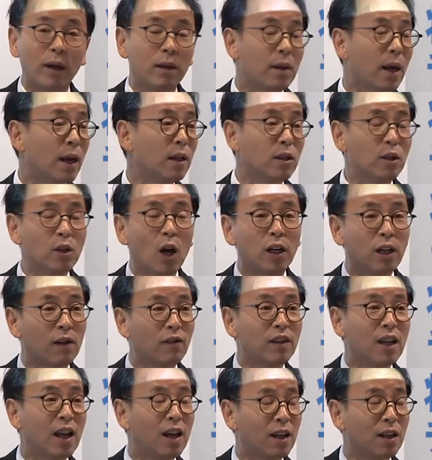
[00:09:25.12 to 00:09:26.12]
there's not
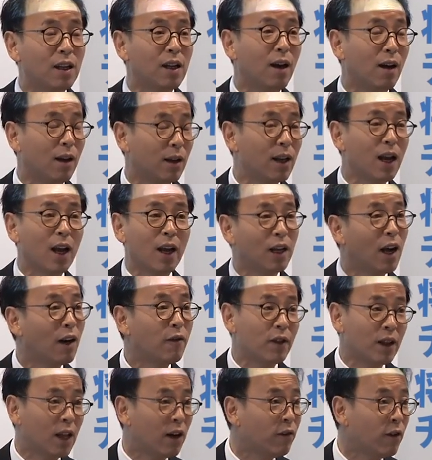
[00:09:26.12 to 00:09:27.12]

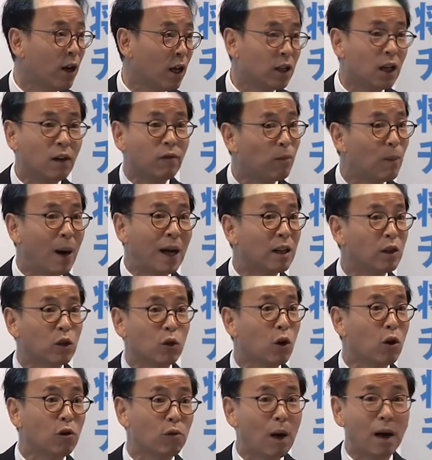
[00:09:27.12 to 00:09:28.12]
enough money to
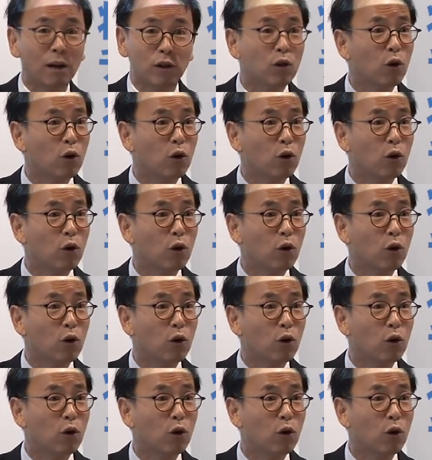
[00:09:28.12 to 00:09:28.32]
go around,